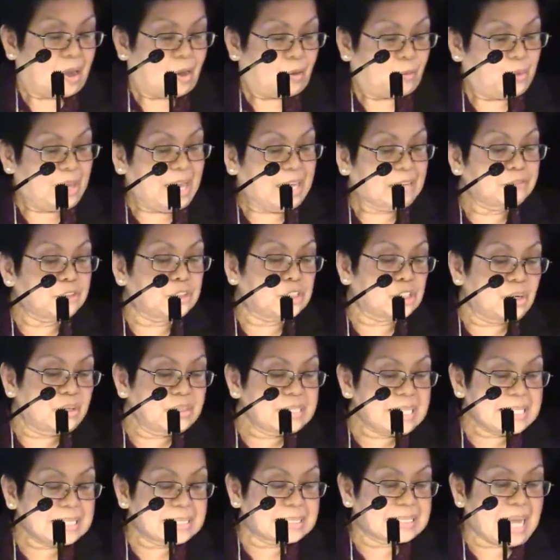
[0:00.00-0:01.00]
We have
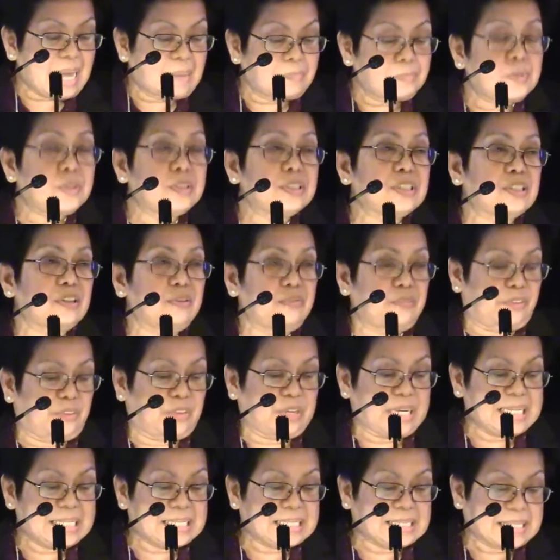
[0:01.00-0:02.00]
shown examples of
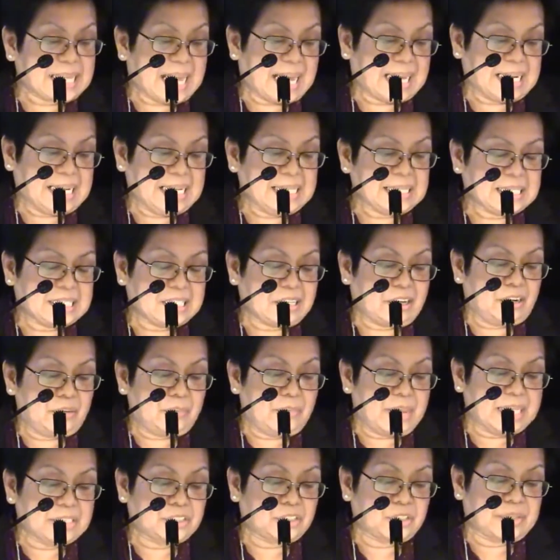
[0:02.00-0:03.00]
3 studies on
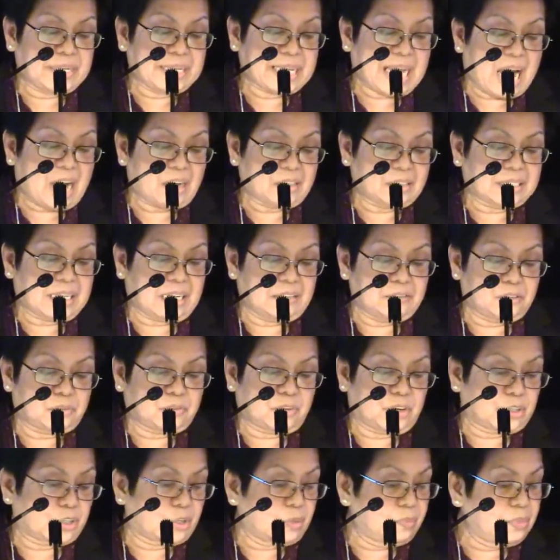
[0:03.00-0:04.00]
measuring outcomes
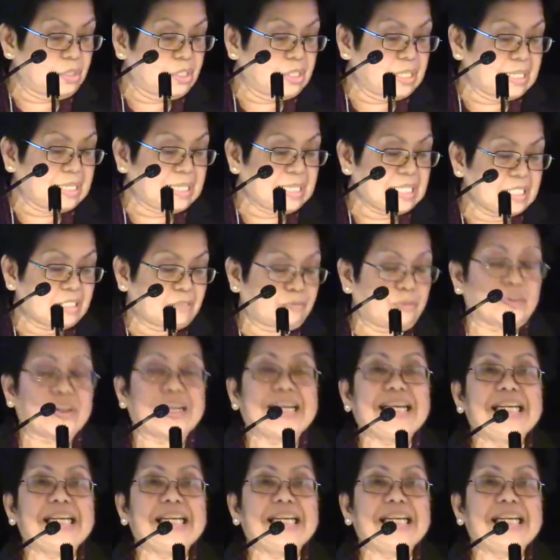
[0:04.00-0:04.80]
for communities, for